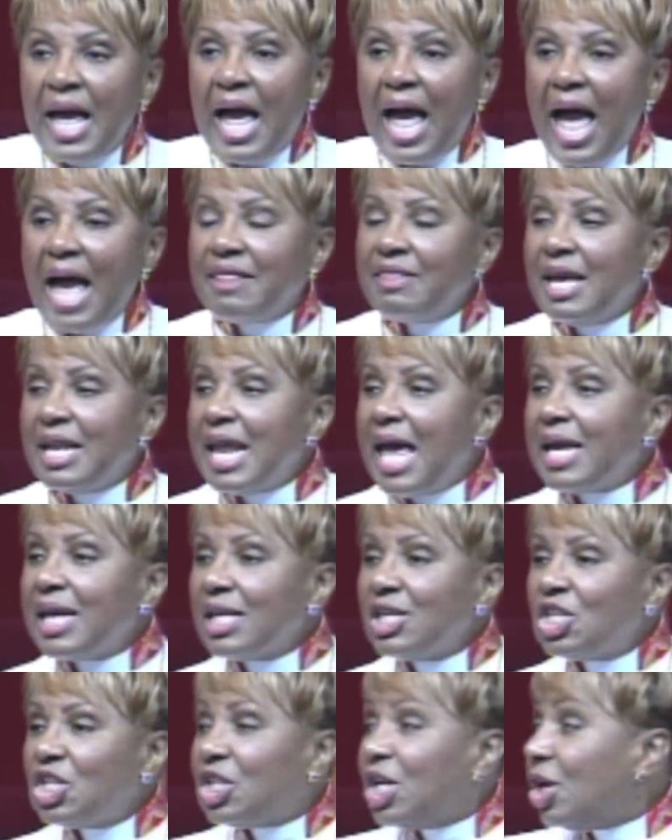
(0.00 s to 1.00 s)
and then they
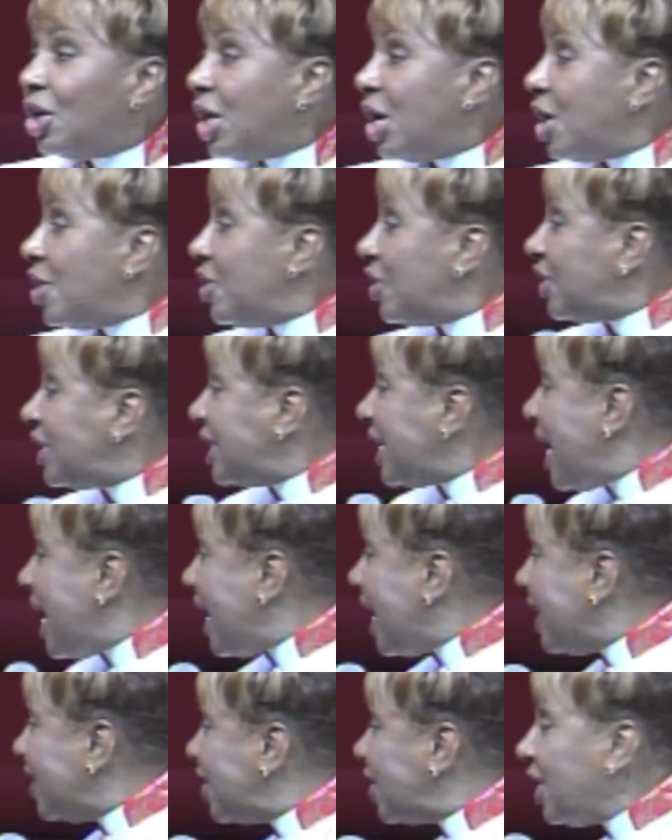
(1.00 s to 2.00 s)
can still hear you
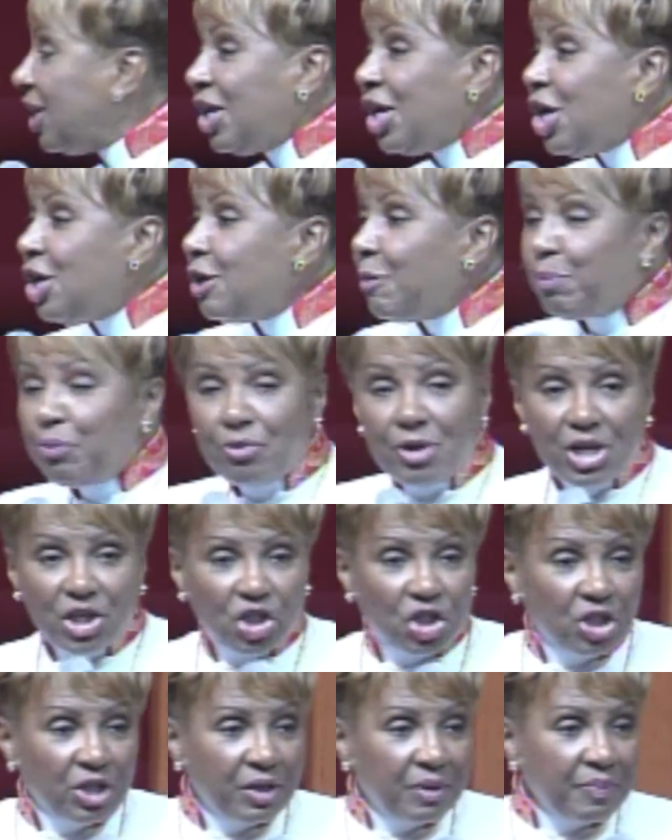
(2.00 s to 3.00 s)
sing and still hear you
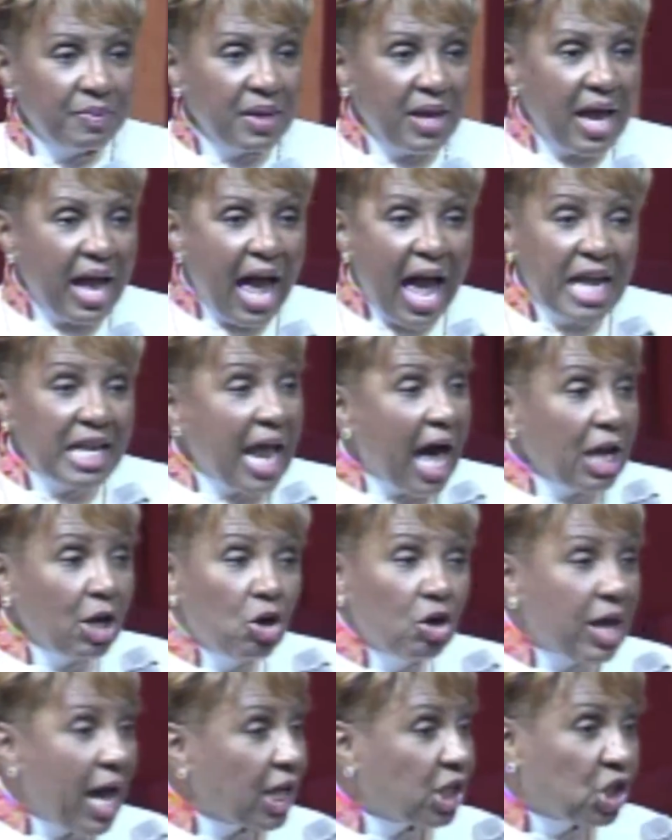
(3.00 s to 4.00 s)
preach and not
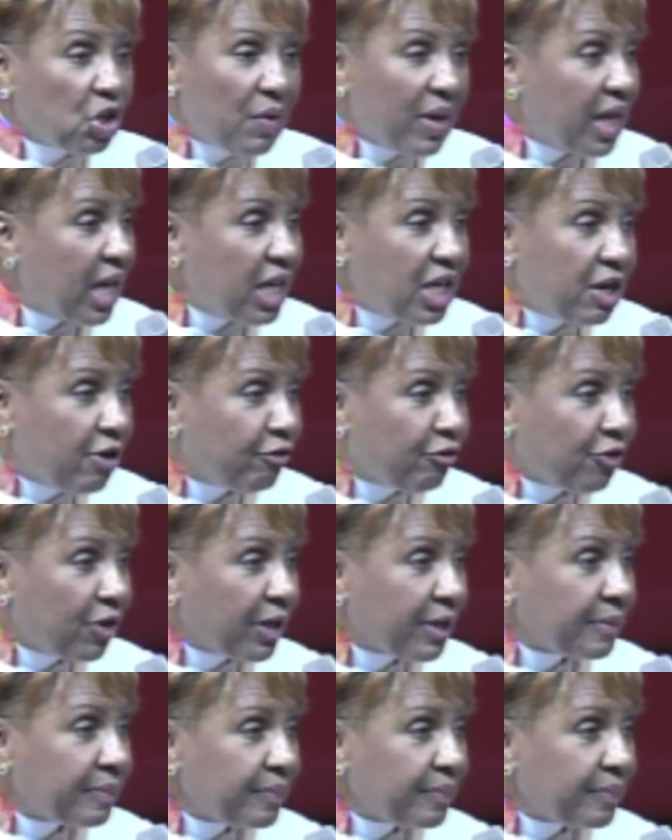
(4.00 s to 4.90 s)
look at you any different.